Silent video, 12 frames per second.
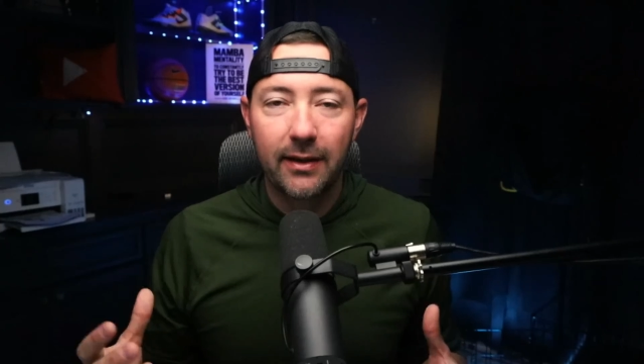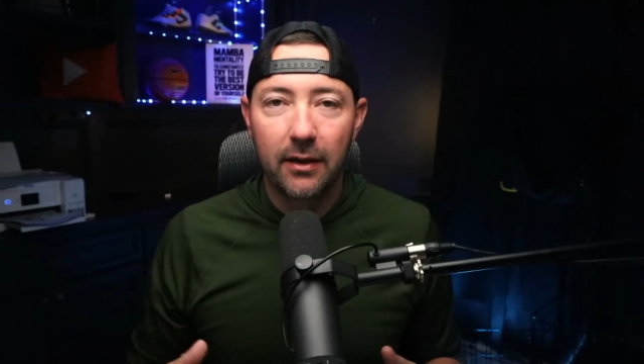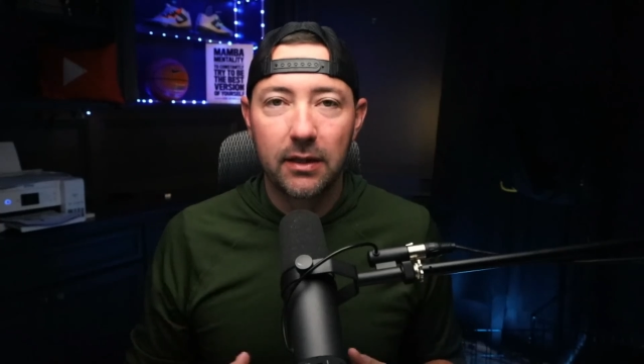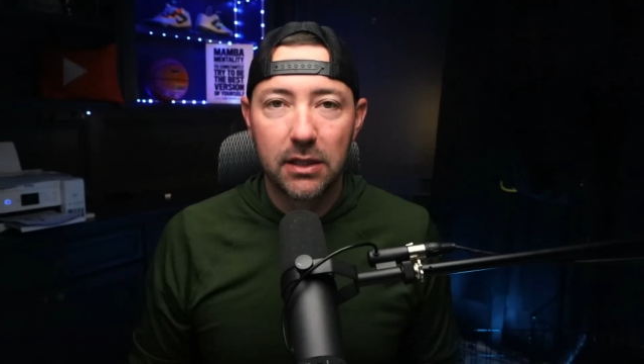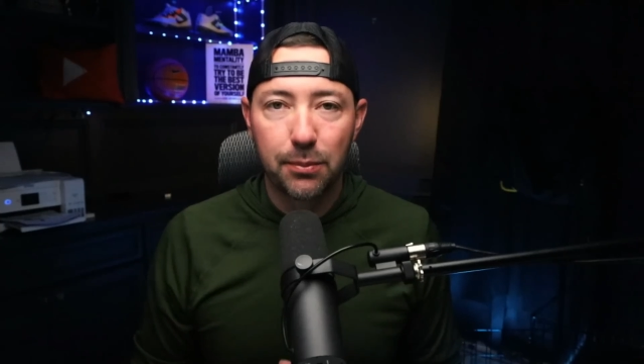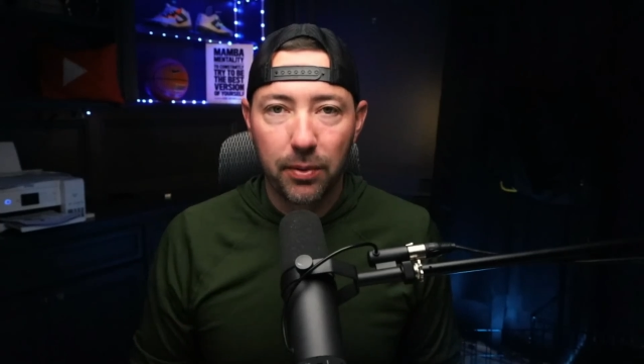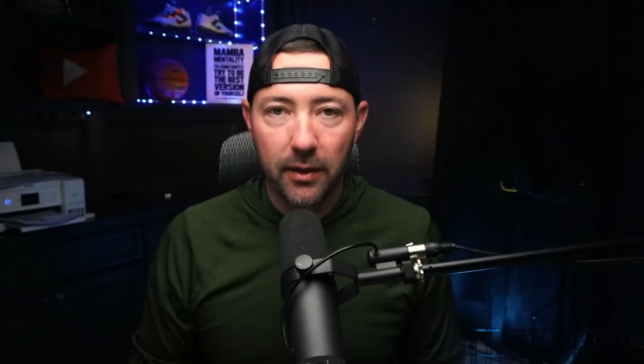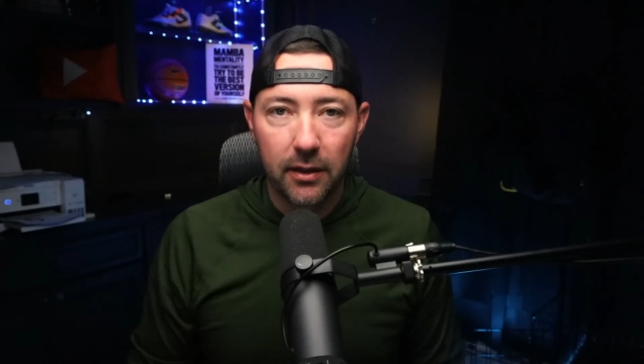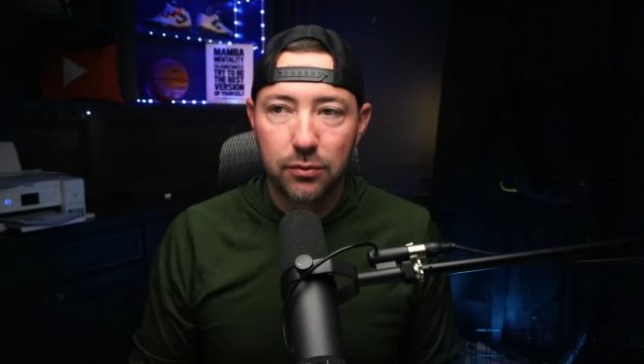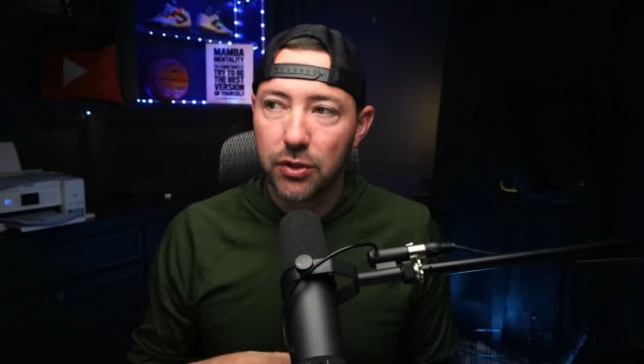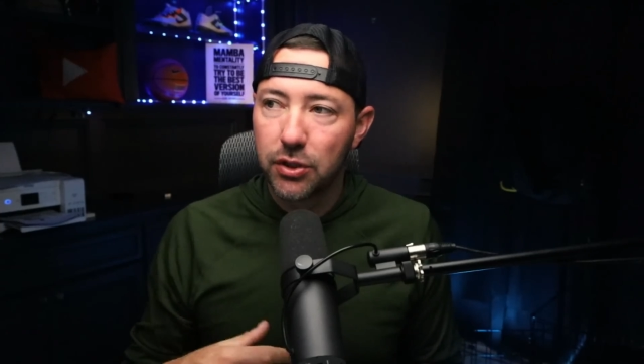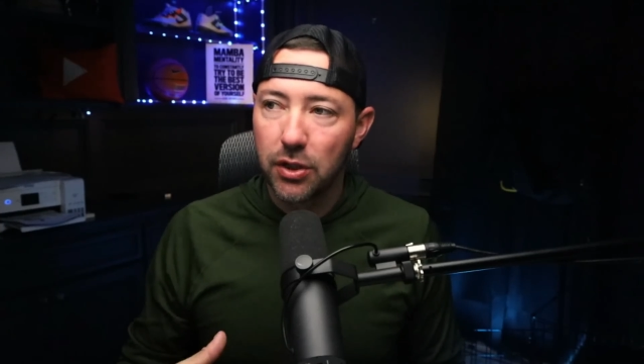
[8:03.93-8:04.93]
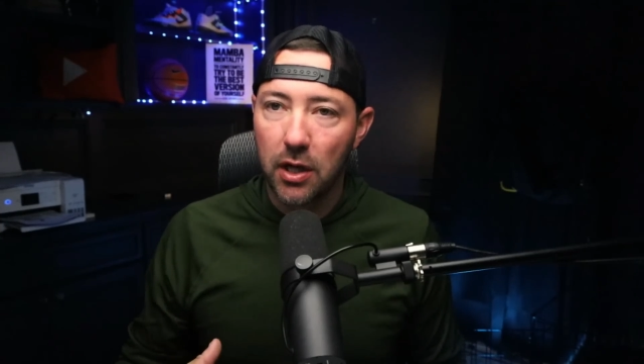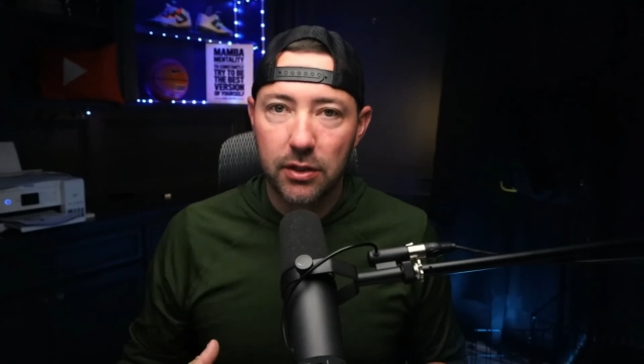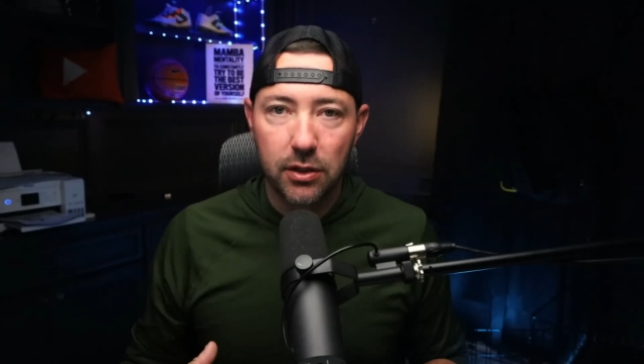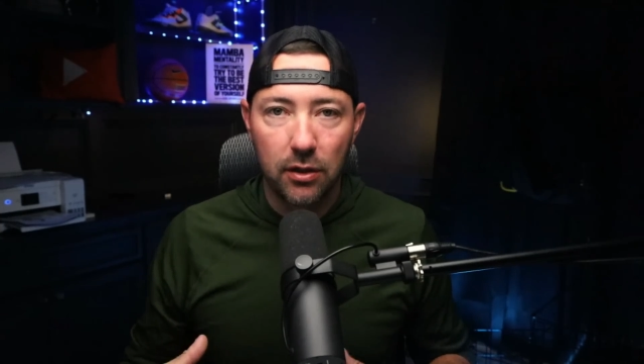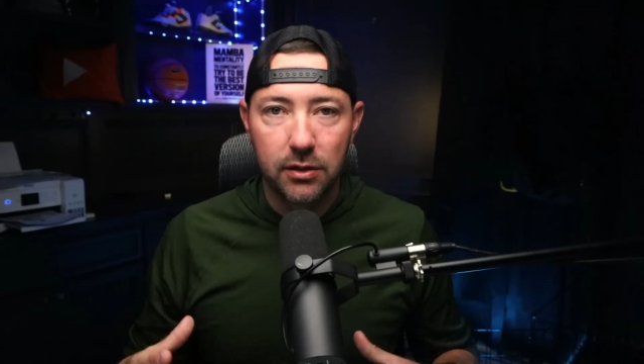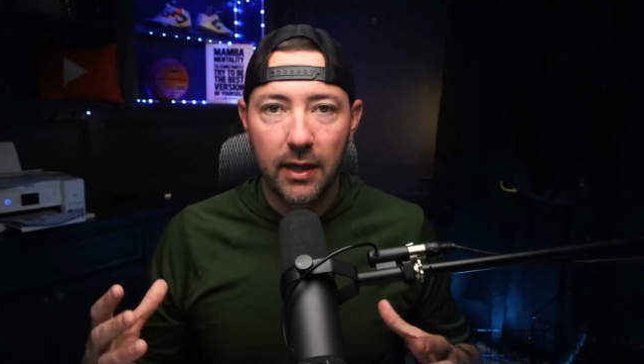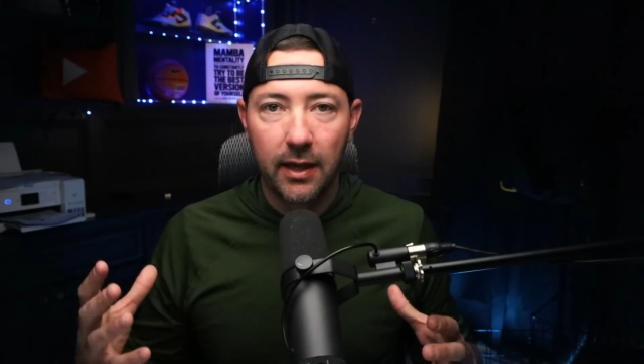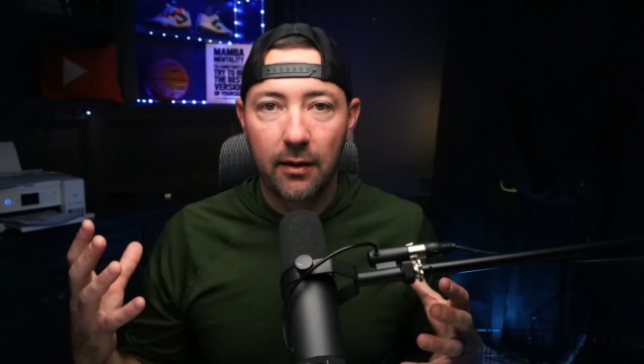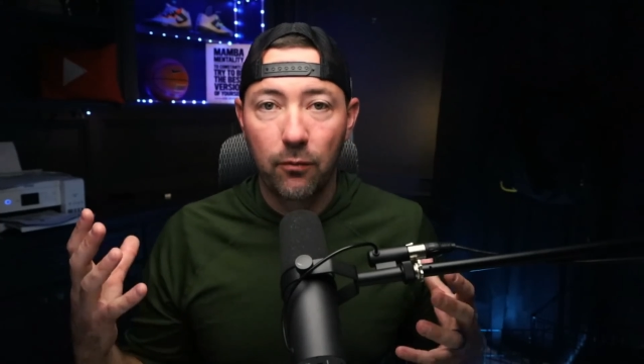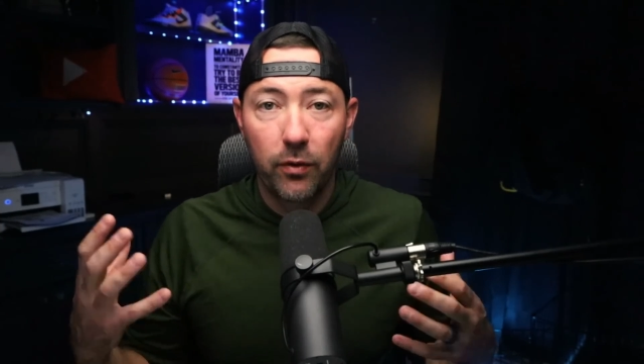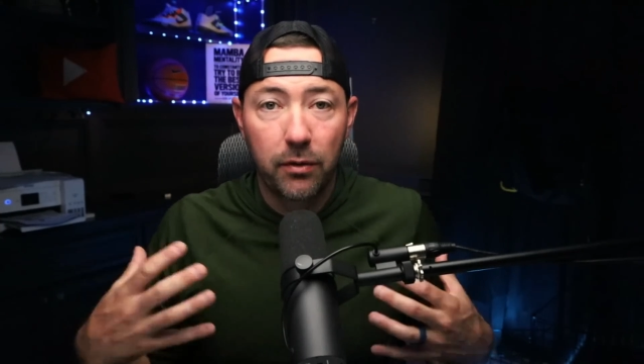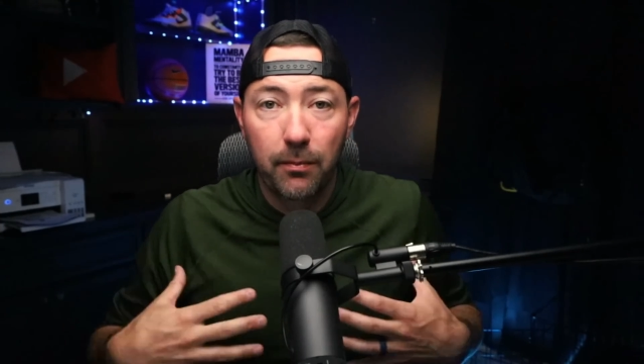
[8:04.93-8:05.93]
down these players with shot charts
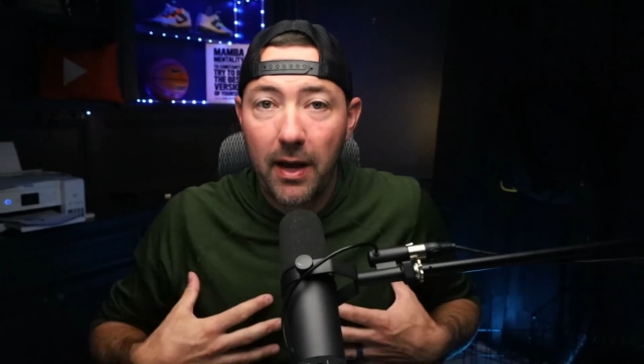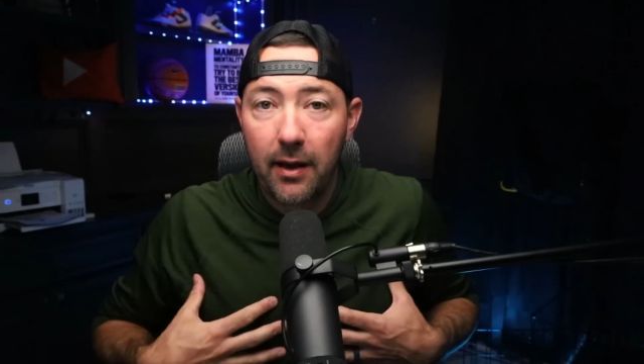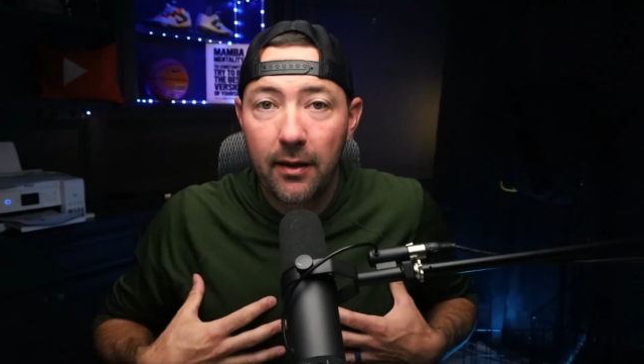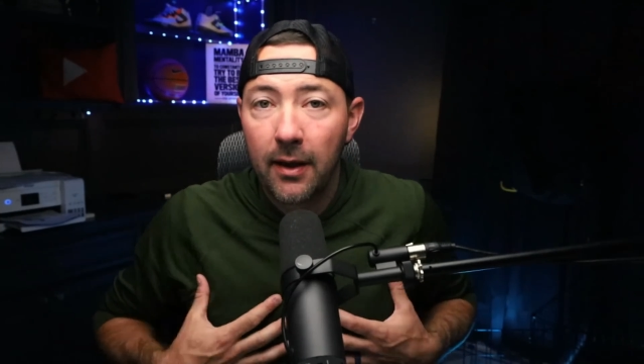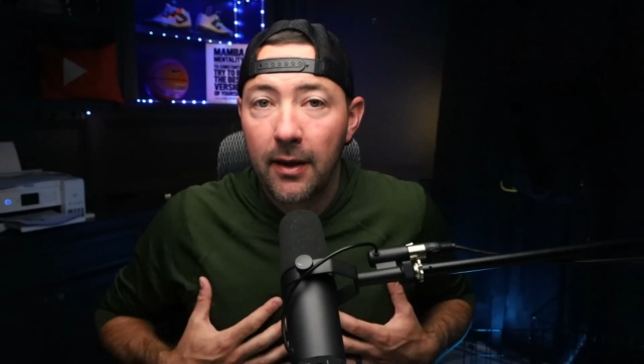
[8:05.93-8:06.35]
and with my,